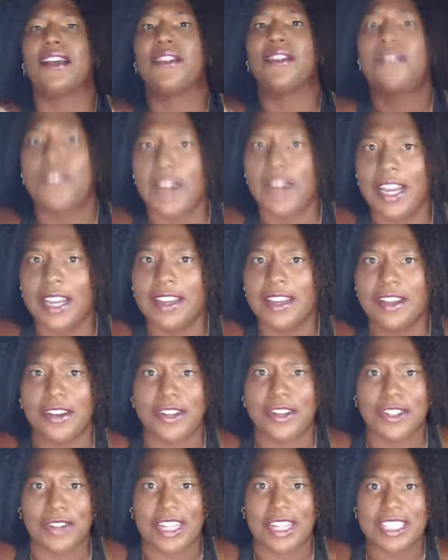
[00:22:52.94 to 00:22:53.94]
Free. Go
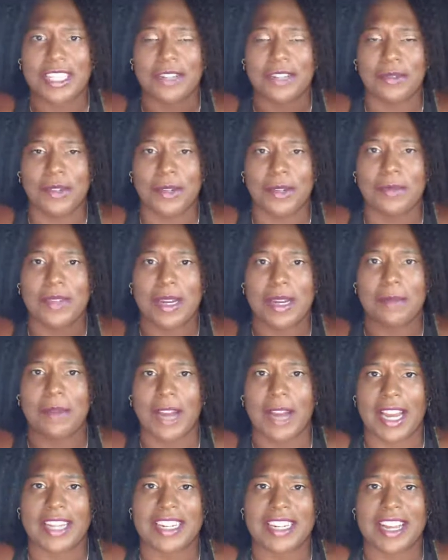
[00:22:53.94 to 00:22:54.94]
to
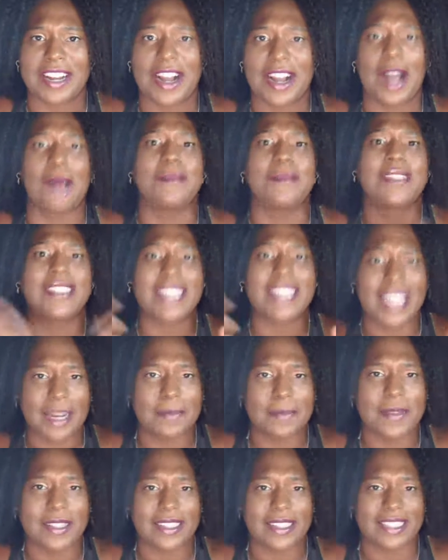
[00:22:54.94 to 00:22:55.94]
dressingroom8.com, set
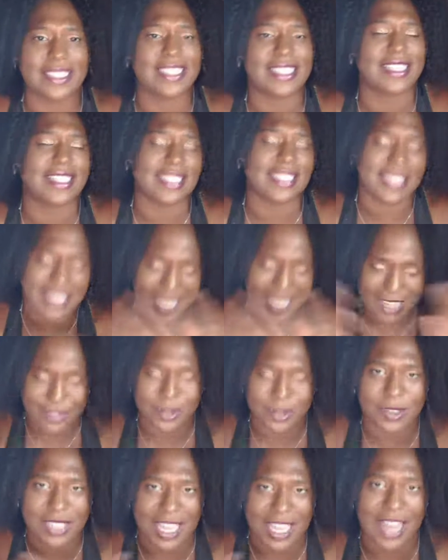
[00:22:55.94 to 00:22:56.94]
up a
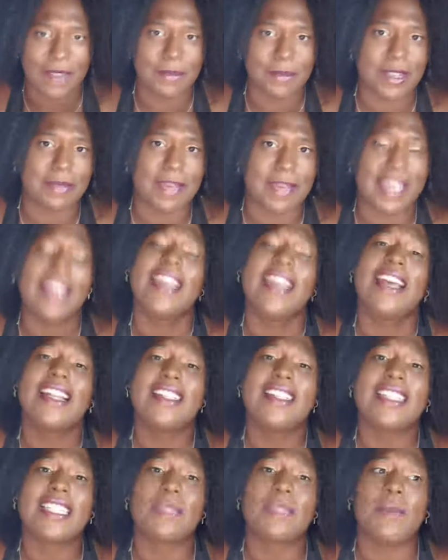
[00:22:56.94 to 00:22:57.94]
scheduled time with me
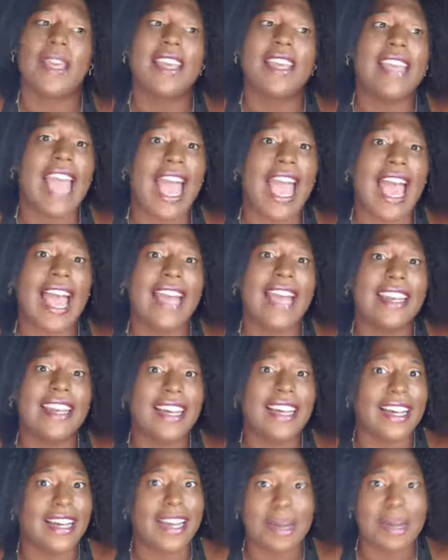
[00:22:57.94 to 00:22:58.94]
to speak, and
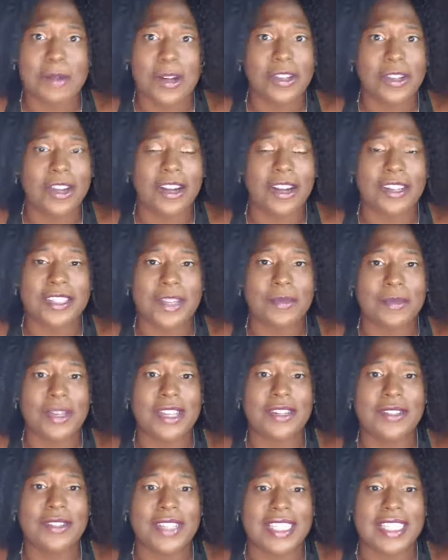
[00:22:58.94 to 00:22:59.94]
I'm all yours, and we
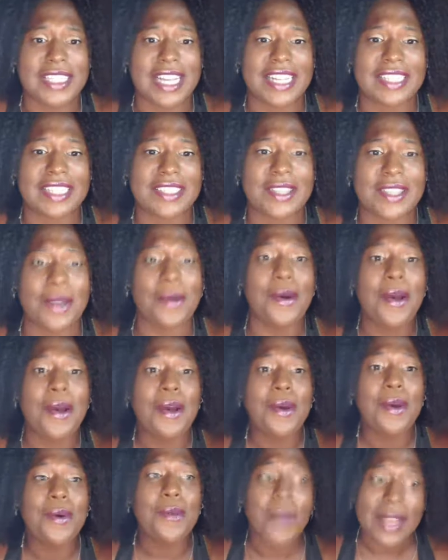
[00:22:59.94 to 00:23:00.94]
can do this, guys. So
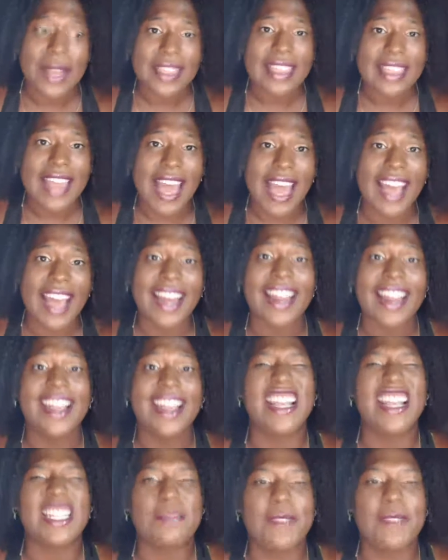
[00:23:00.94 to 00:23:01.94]
with that,
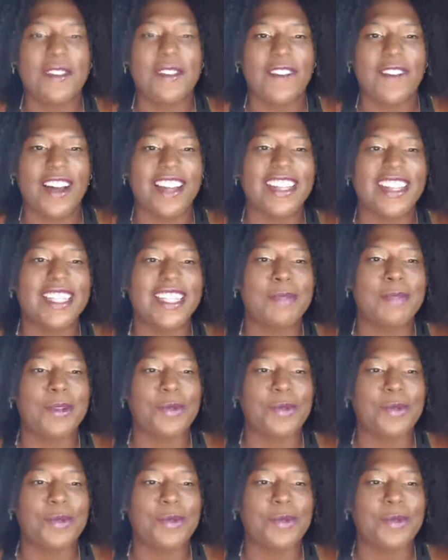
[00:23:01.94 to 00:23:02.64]
it's been fun. It's